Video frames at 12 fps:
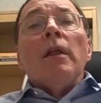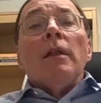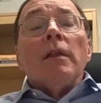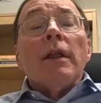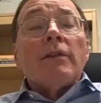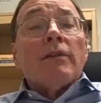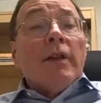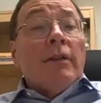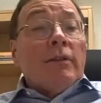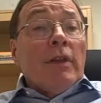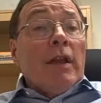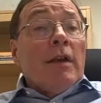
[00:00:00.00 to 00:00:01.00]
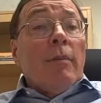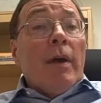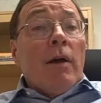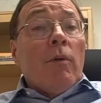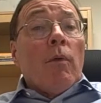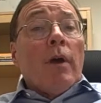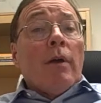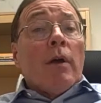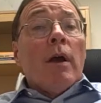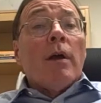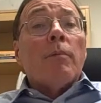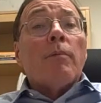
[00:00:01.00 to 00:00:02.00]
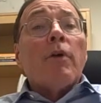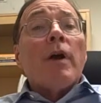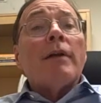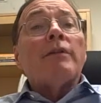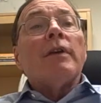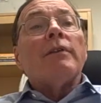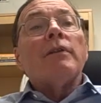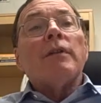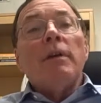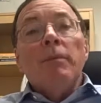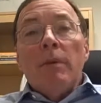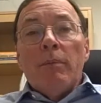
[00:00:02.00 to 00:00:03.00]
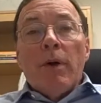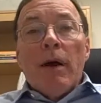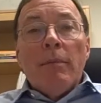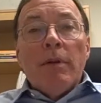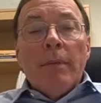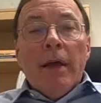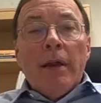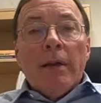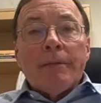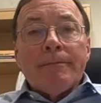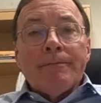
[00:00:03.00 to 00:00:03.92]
Let's think about where process can be problematic.